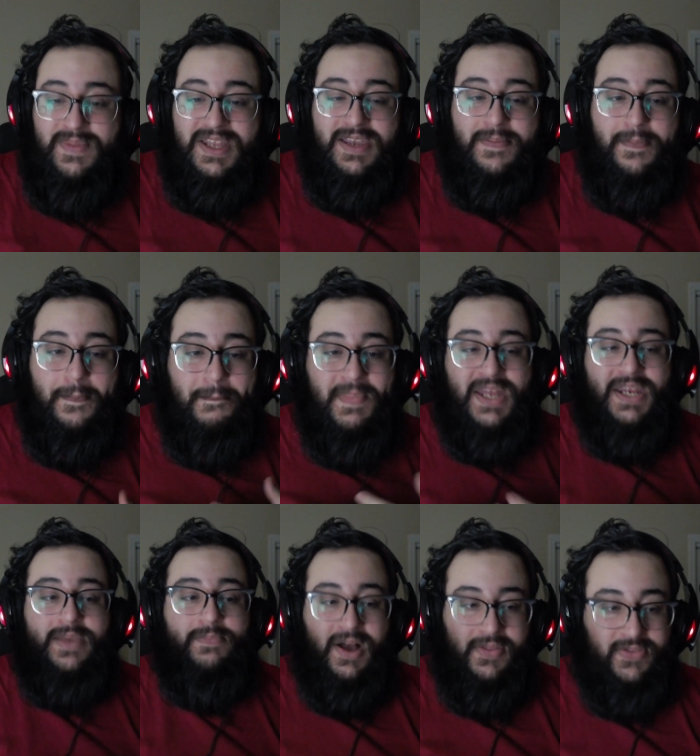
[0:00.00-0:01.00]
many
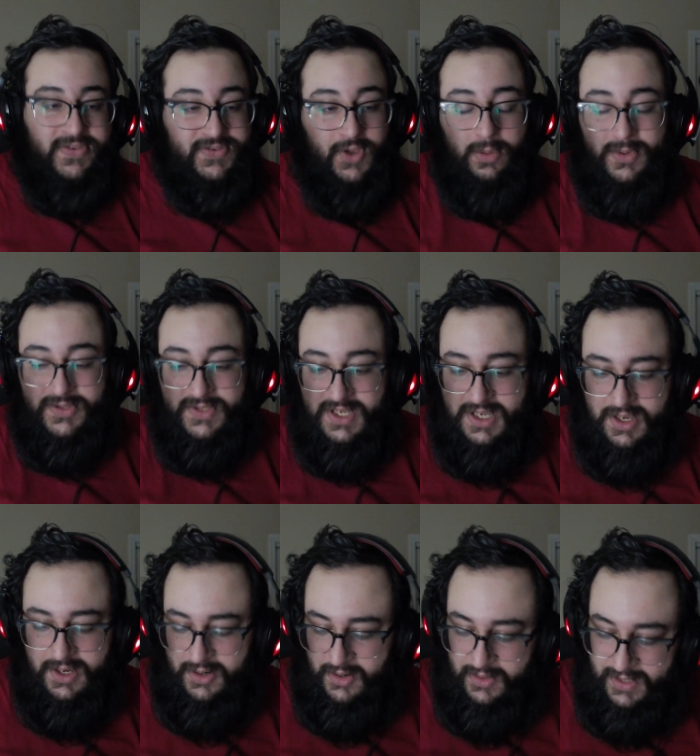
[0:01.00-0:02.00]
many months, almost a
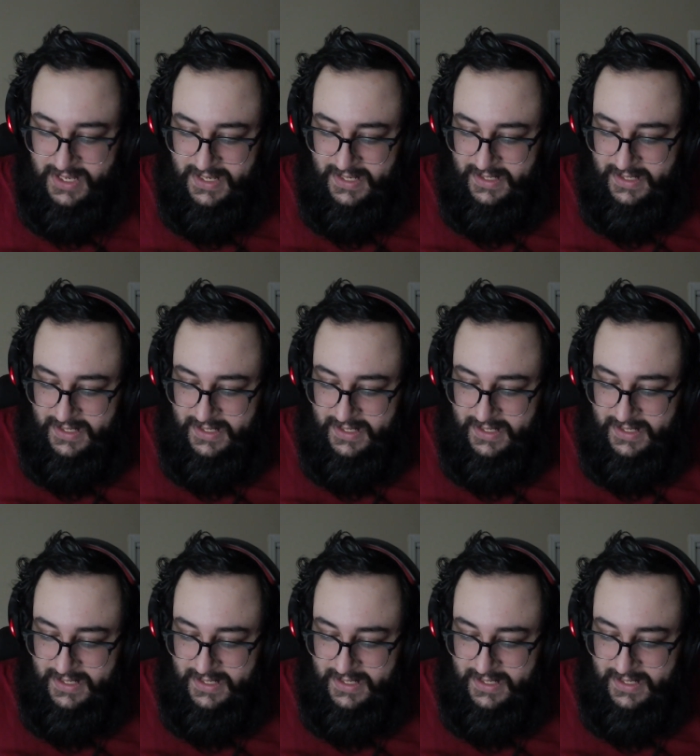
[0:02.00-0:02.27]
year